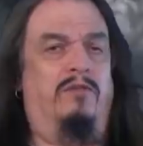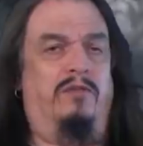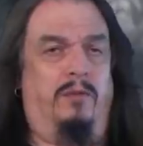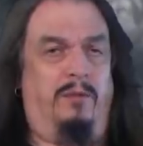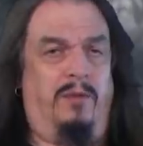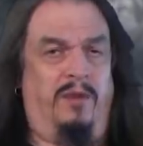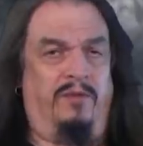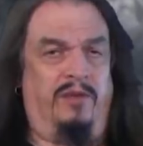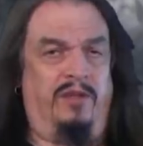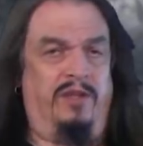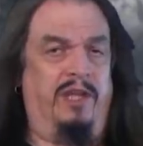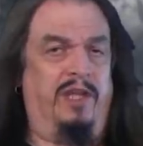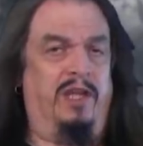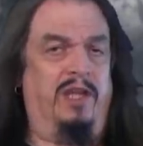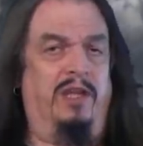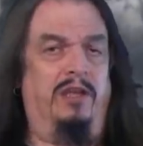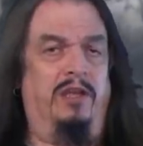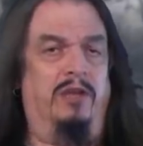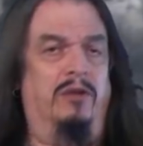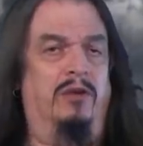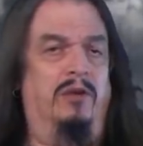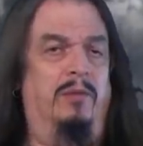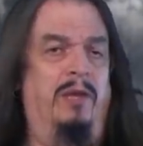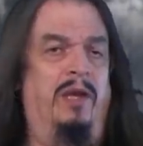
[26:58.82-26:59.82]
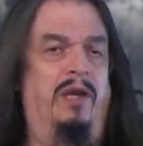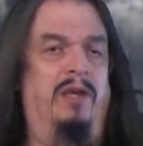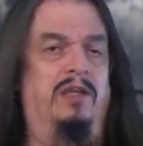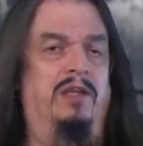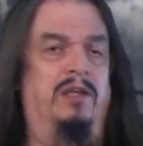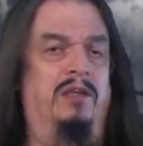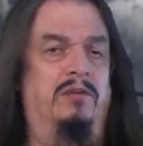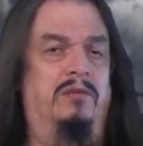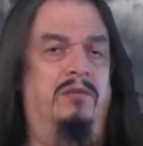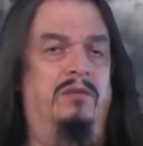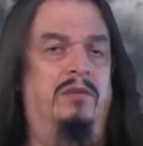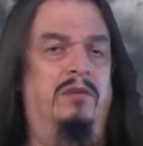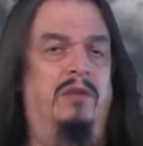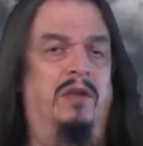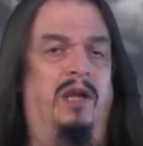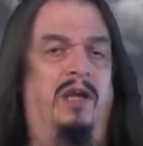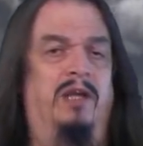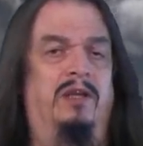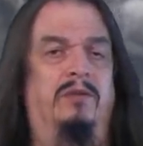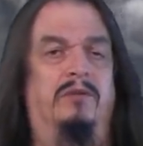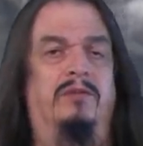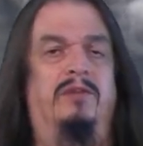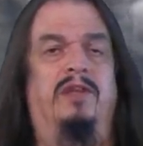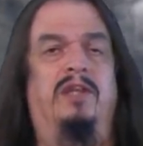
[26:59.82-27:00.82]
From everything I know about you,
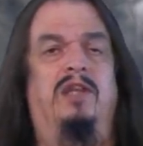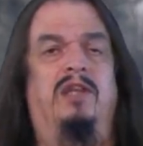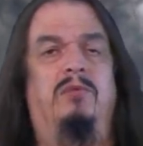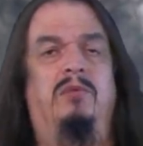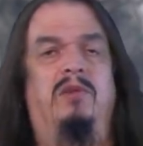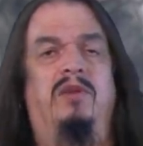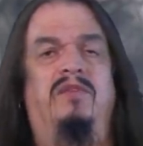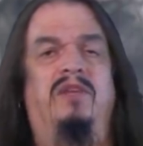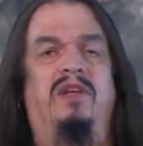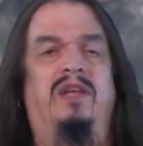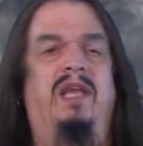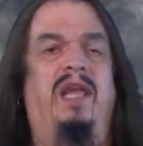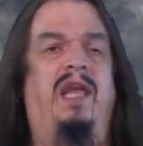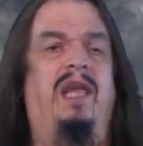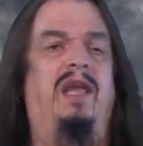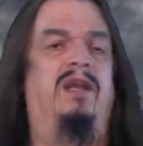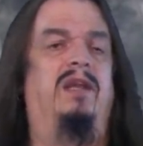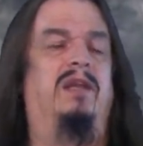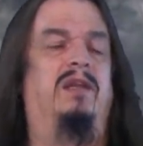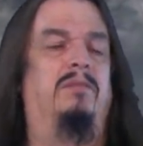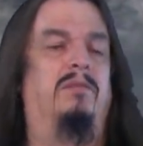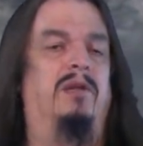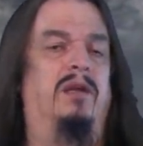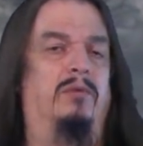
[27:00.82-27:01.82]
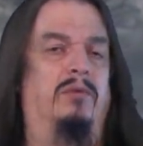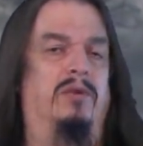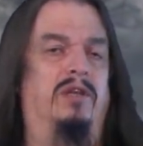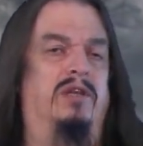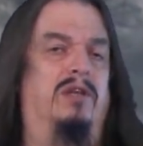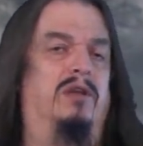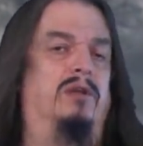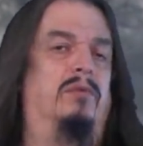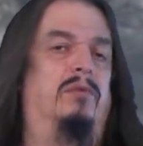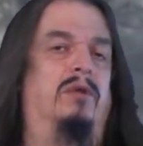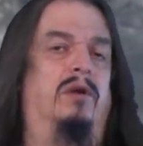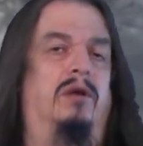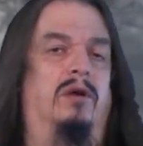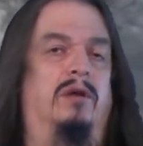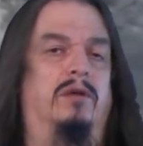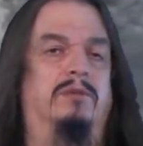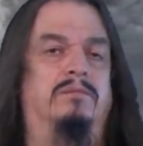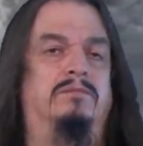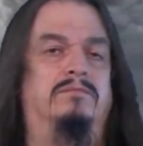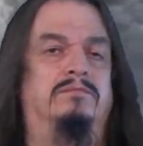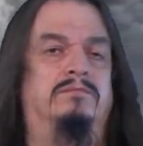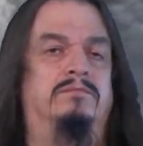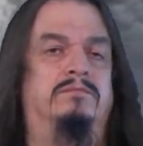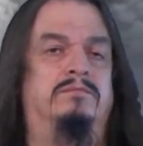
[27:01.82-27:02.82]
I don't think you even can admit when you're
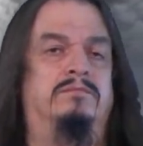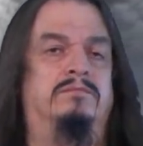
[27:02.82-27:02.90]
wrong.